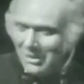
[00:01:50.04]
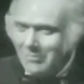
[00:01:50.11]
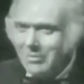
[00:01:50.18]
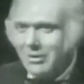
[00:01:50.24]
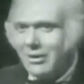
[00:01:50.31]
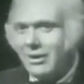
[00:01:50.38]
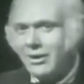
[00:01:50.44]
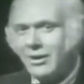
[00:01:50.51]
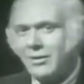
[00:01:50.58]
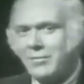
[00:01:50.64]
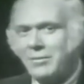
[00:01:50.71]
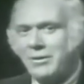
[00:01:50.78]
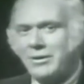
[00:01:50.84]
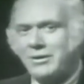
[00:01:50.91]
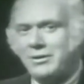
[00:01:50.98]
a little
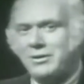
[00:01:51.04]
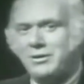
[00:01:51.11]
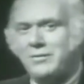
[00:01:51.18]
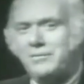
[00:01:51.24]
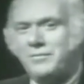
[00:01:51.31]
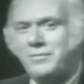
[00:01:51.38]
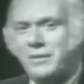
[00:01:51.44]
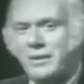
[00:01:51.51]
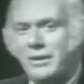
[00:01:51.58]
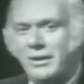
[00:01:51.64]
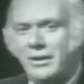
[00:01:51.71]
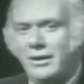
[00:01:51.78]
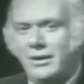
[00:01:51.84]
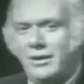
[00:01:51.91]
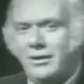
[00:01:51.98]
bit,
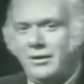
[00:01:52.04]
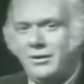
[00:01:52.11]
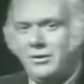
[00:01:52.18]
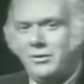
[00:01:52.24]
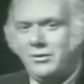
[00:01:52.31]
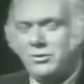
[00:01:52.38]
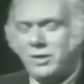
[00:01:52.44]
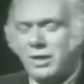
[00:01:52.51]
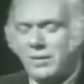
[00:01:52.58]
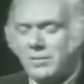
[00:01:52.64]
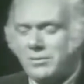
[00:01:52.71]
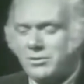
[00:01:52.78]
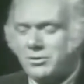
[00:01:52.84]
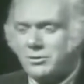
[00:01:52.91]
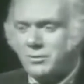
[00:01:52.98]
you set up a
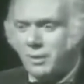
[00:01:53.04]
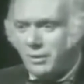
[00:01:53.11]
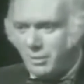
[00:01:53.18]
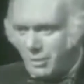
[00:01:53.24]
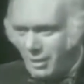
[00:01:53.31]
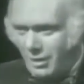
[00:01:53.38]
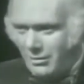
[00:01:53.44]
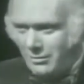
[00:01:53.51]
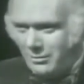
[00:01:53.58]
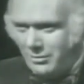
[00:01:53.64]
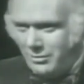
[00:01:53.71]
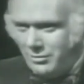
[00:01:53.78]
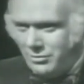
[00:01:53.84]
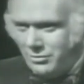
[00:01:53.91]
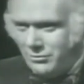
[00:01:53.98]
school in Hollywood,
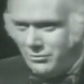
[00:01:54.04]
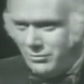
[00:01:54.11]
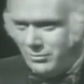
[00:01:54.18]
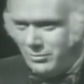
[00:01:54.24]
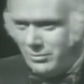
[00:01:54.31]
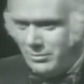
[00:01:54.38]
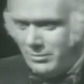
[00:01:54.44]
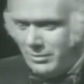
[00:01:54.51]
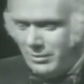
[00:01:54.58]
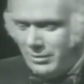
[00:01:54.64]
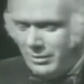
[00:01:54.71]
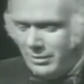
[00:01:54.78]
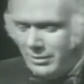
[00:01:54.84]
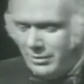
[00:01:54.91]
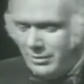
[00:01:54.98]
didn't you, for people like
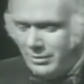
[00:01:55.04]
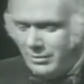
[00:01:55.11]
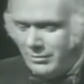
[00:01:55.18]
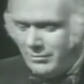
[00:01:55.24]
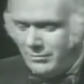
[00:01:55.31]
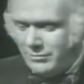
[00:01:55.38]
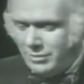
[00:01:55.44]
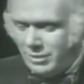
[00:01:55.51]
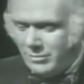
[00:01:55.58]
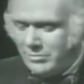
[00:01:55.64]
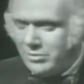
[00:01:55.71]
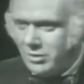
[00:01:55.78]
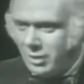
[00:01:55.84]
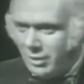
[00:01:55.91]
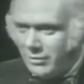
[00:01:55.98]
James
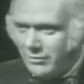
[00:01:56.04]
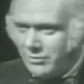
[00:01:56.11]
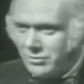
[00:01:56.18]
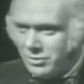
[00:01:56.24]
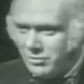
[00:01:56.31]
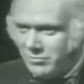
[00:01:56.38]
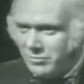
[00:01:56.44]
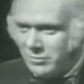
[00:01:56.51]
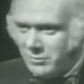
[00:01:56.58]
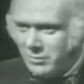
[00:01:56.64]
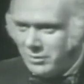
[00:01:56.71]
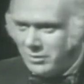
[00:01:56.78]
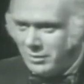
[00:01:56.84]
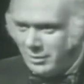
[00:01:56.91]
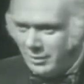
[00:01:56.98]
Garner and Steve McQueen
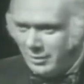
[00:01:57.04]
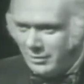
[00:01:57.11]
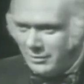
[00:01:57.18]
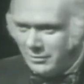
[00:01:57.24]
and the others?